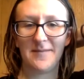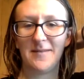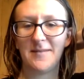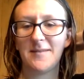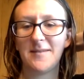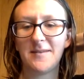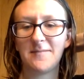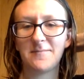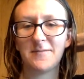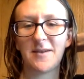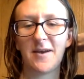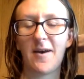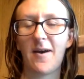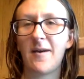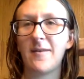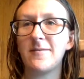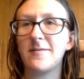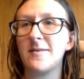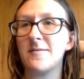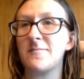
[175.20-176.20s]
seems
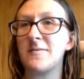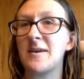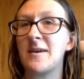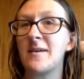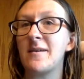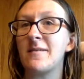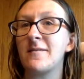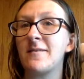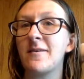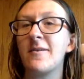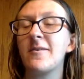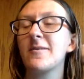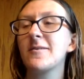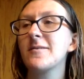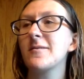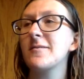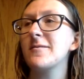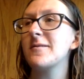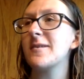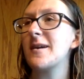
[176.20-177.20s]
odd to me. And
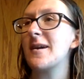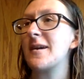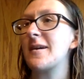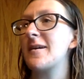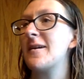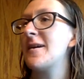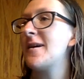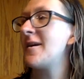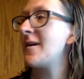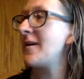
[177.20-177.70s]
also, like,